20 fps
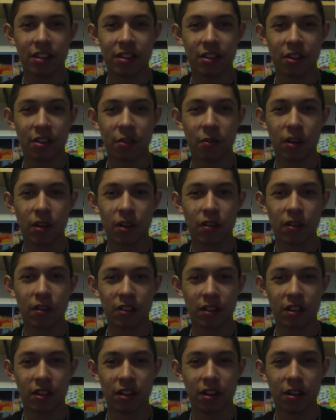you're wearing
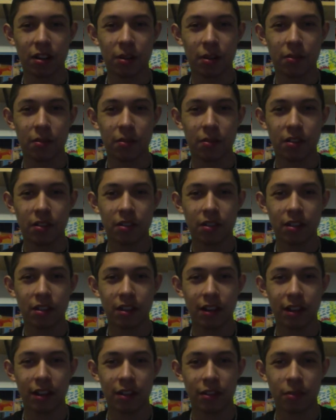gloves
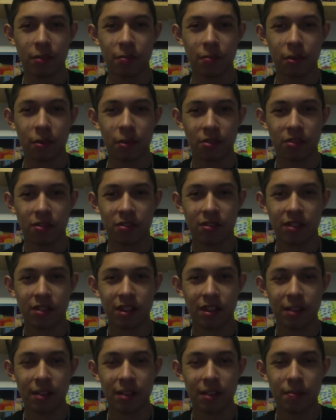and sports
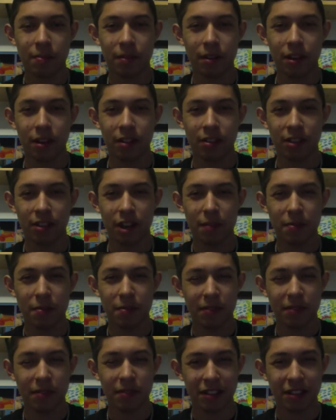tape on top of it?